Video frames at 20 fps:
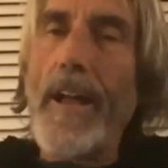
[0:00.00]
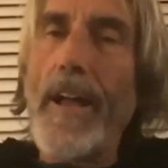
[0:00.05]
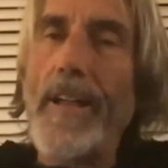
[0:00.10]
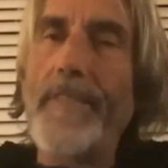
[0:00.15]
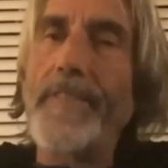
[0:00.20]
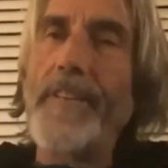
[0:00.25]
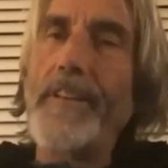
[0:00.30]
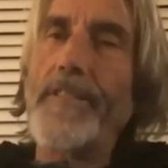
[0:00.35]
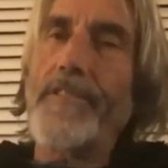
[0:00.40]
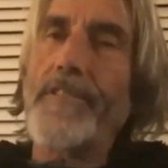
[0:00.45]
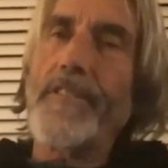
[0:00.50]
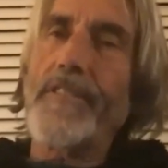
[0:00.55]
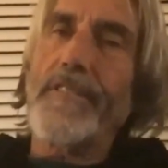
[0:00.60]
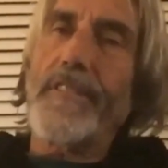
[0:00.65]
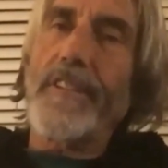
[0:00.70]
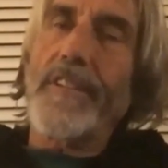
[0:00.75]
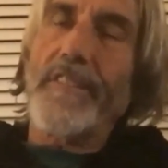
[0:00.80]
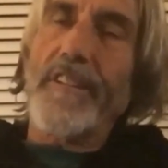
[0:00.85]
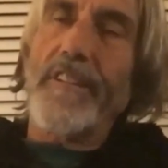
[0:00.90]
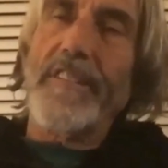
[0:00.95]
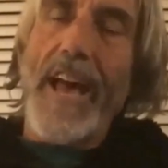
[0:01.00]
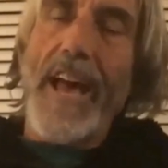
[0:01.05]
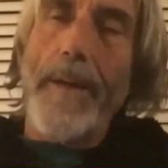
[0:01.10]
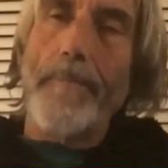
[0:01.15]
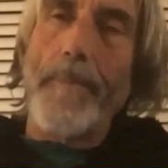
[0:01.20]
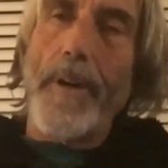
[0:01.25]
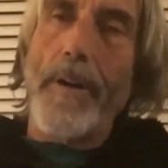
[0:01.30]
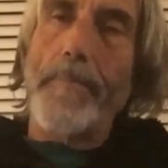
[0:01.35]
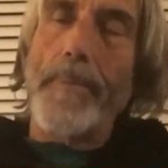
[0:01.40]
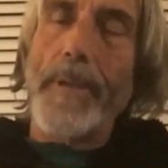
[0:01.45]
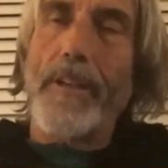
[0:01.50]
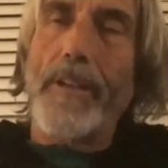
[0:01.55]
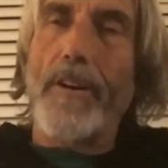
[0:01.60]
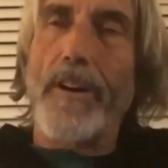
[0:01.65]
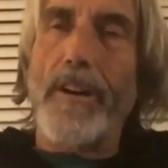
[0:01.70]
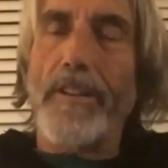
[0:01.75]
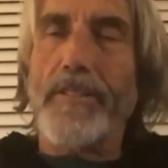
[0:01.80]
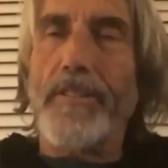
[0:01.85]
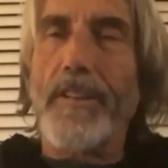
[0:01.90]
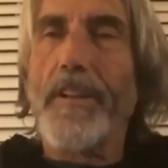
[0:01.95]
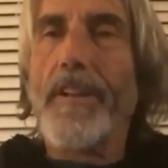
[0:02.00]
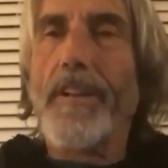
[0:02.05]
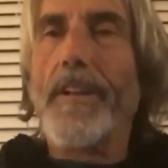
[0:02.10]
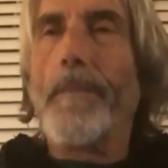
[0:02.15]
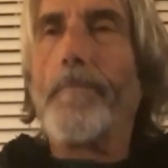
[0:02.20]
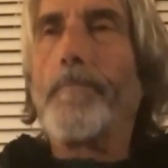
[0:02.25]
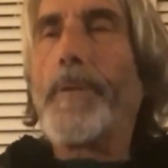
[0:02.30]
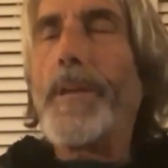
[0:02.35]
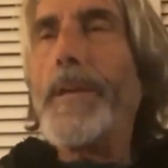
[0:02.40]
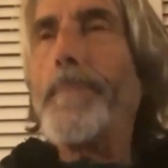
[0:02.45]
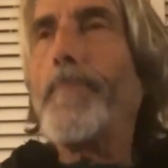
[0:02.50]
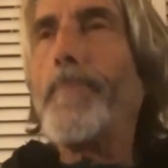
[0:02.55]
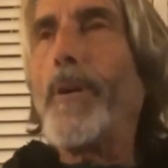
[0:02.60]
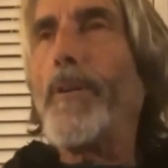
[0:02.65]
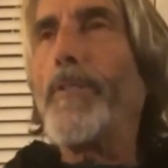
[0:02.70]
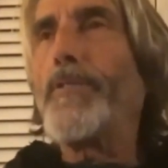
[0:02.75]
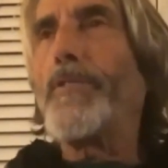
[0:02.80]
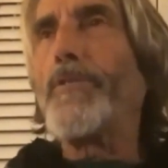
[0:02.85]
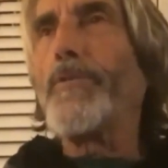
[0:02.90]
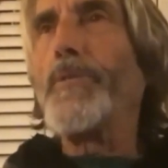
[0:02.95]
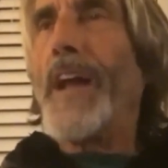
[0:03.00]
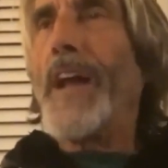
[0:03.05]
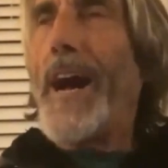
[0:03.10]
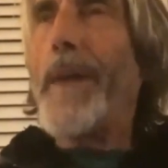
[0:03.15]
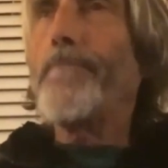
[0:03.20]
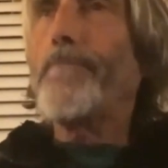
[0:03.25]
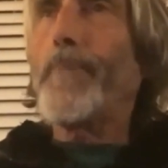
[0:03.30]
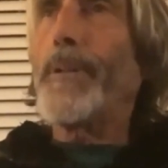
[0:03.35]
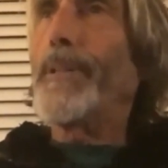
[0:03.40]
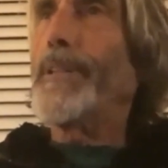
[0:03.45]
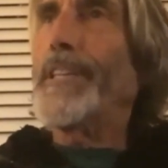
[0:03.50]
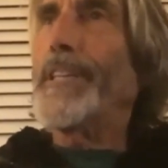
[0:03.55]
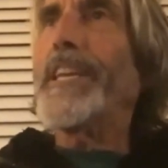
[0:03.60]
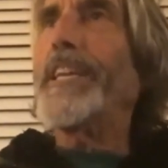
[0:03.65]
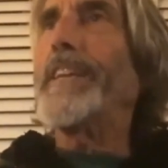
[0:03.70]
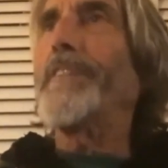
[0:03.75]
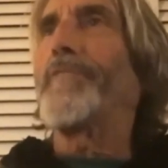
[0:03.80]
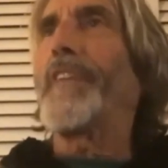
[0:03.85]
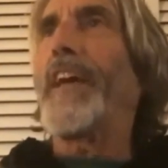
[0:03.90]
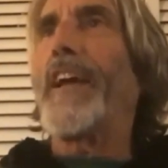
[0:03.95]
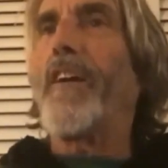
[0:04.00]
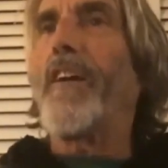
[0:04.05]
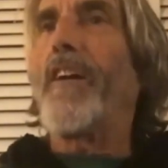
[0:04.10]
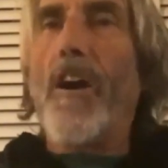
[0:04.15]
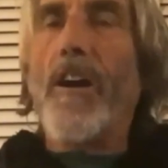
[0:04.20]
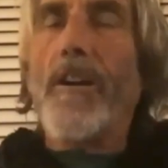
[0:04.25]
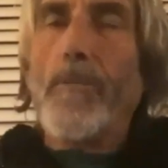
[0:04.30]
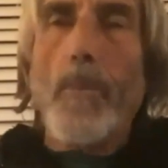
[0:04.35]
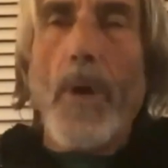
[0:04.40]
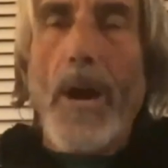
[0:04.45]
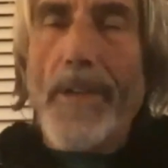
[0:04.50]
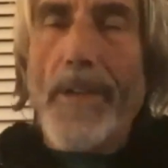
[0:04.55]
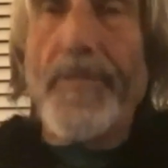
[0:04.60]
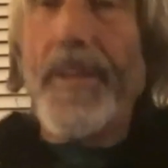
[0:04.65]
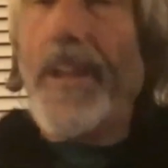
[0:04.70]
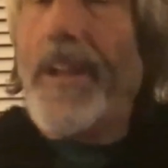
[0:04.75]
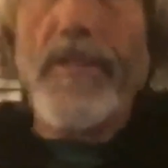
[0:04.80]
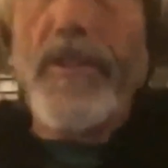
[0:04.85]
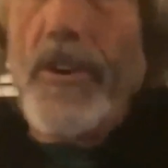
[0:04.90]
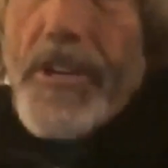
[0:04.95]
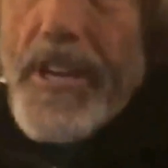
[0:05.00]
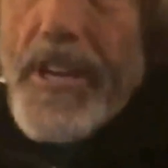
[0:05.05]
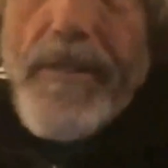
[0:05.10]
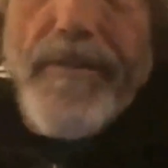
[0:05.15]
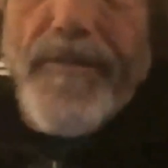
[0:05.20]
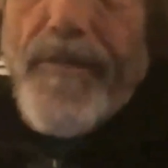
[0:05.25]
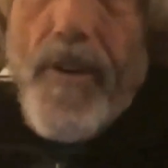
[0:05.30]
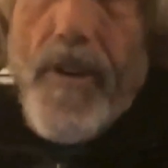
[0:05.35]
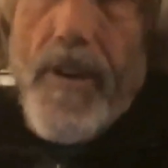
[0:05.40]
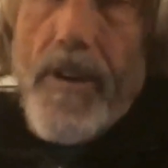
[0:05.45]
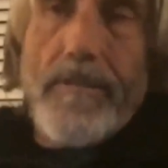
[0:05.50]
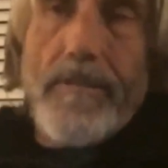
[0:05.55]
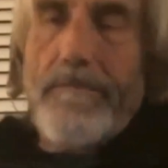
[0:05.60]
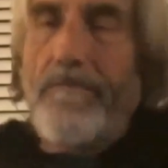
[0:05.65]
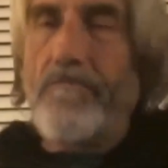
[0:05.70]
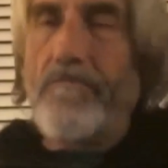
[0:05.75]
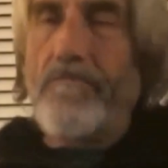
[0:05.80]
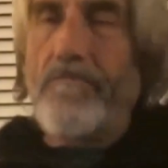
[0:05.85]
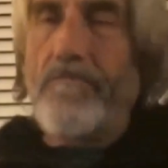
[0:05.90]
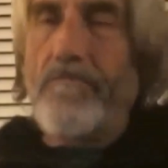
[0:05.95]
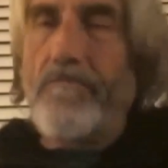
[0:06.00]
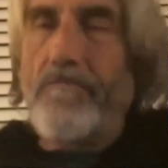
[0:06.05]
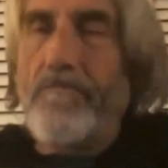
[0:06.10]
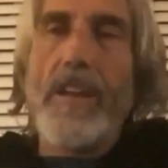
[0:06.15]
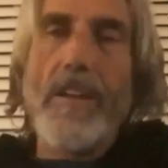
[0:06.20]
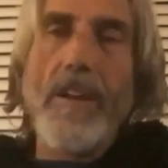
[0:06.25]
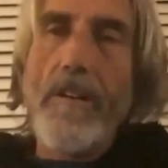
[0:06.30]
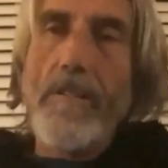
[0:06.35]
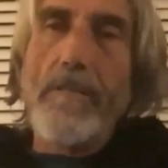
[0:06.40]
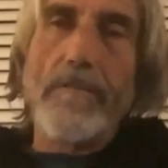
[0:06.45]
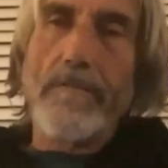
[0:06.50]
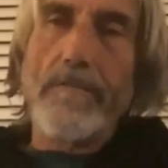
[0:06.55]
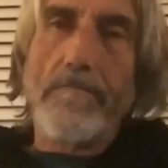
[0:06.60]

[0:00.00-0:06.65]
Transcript: And this is the dilemma because people do not believe they are what they're looking for. They don't.